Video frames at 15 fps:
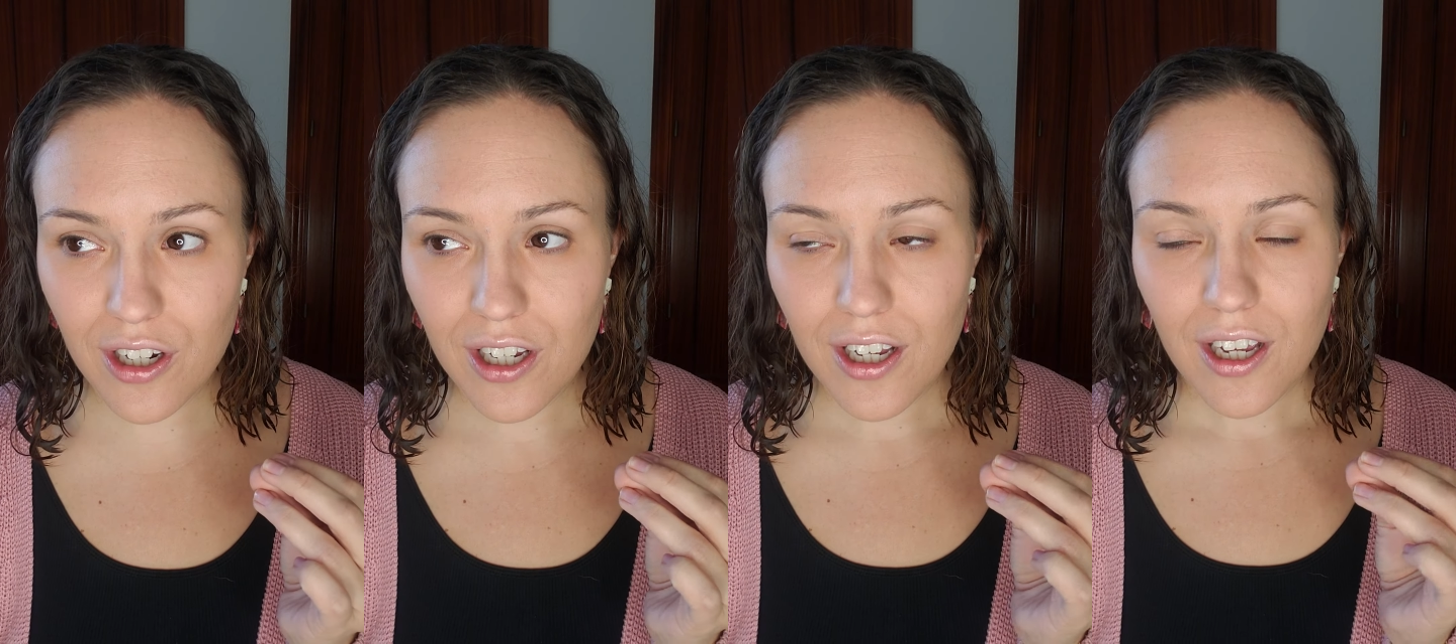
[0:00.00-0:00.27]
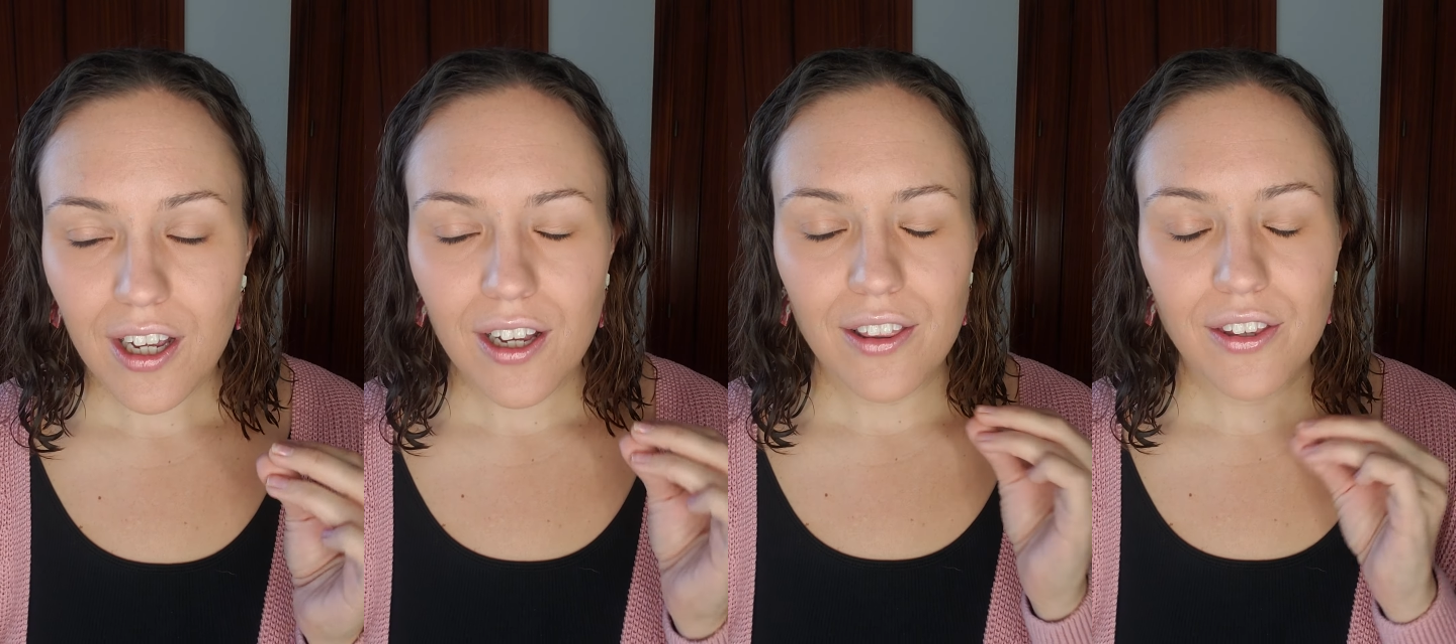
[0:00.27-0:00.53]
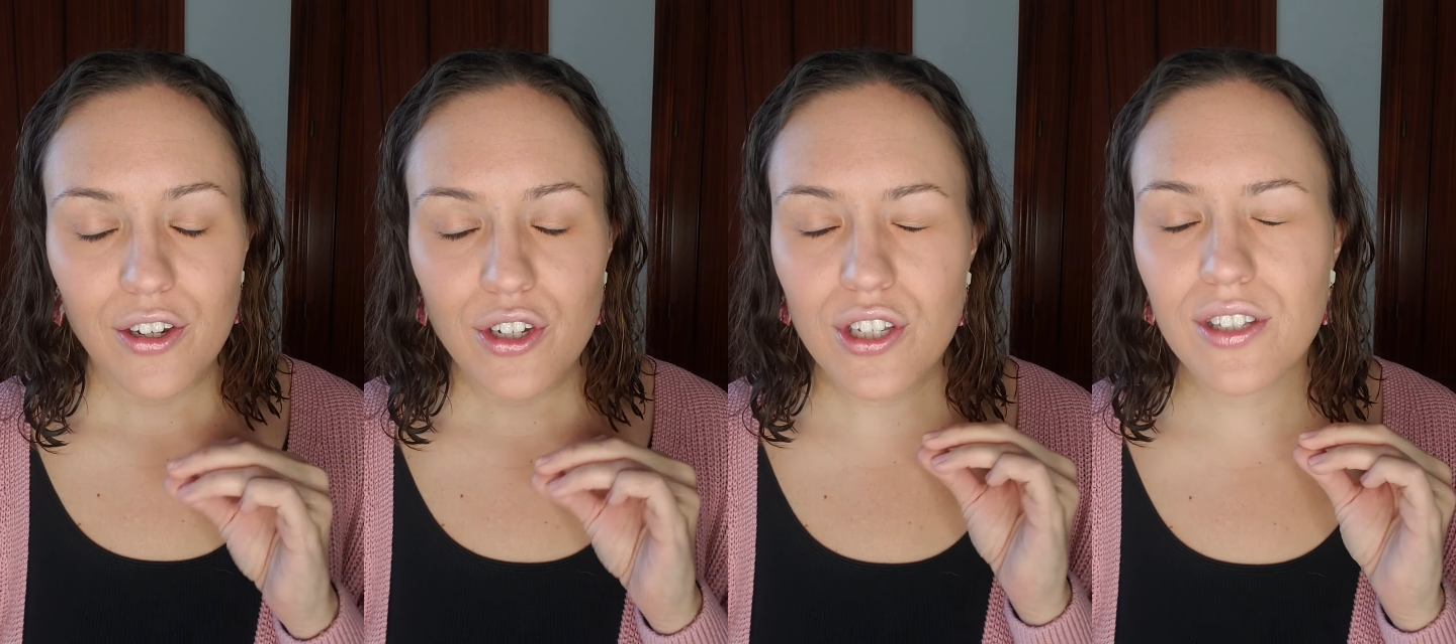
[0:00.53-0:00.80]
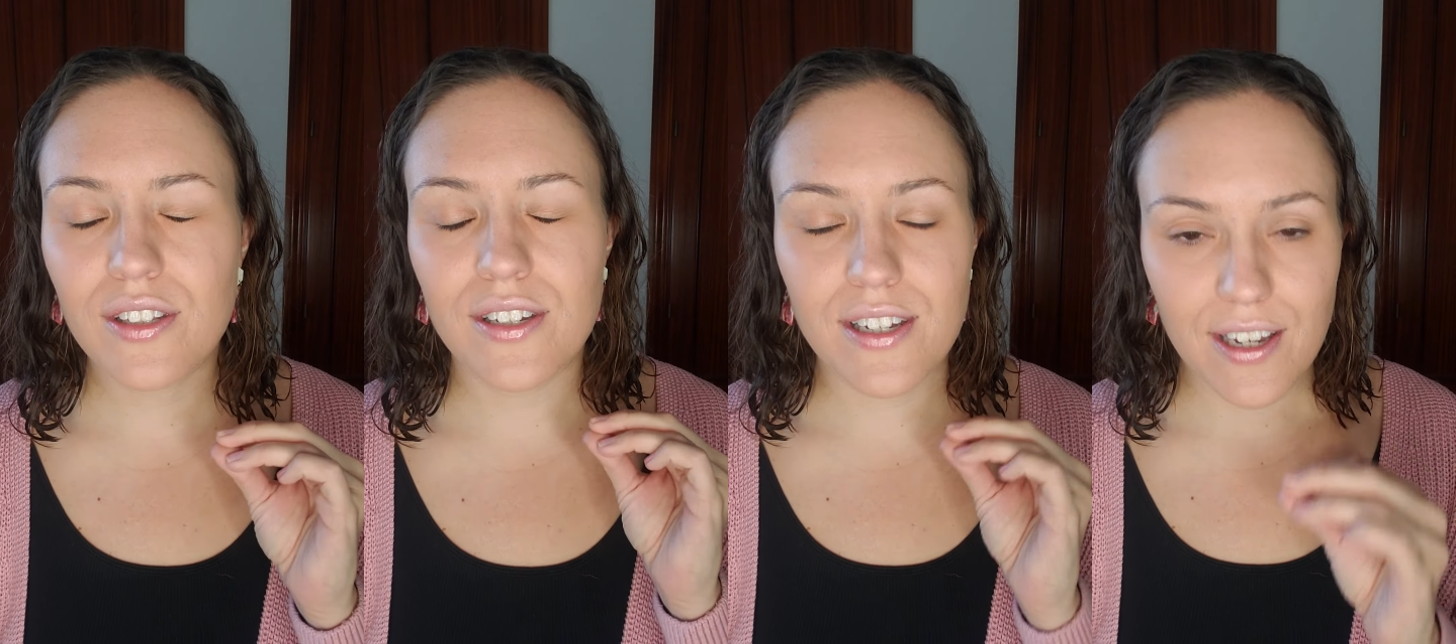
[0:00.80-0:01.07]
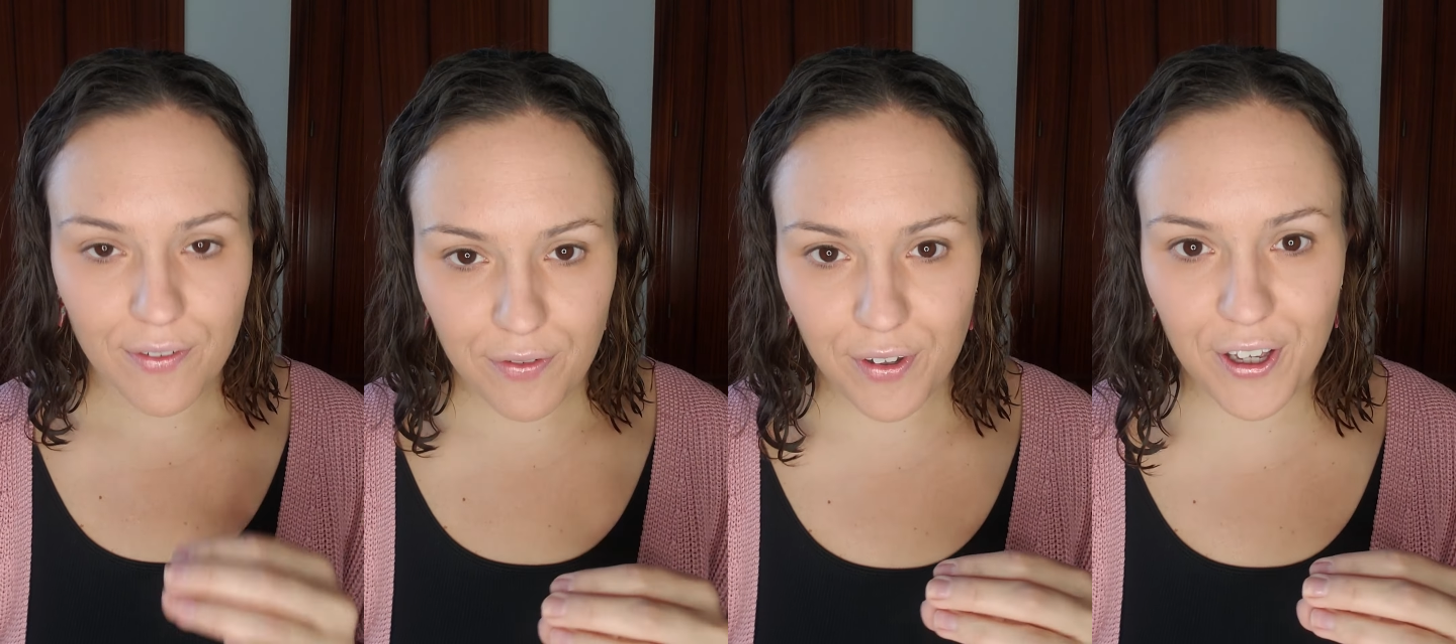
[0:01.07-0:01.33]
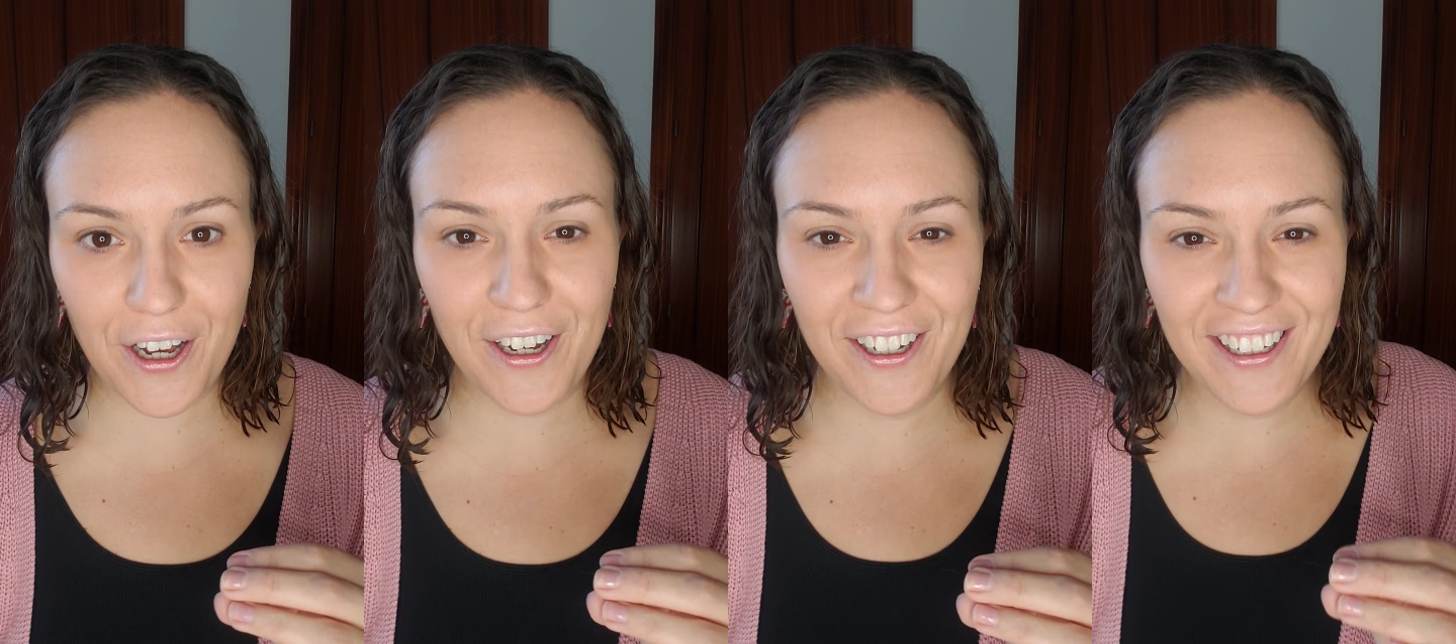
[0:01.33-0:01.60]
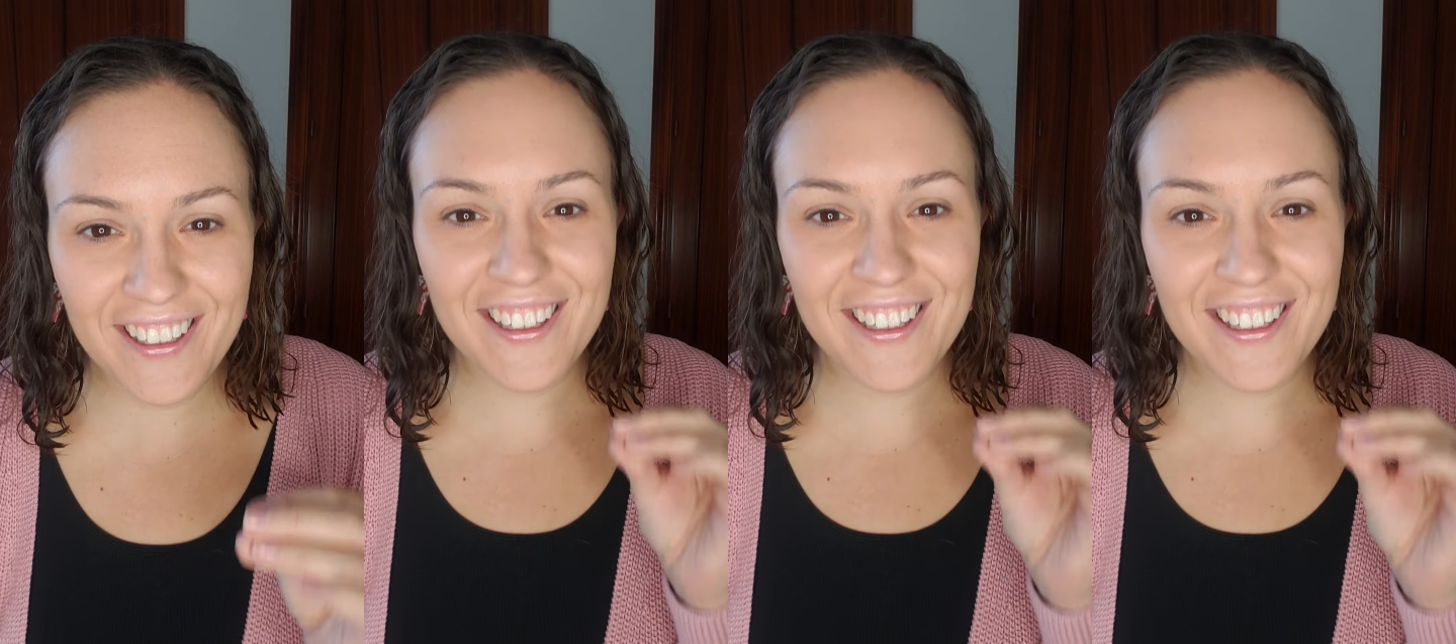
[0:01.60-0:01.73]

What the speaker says: they're just difficult.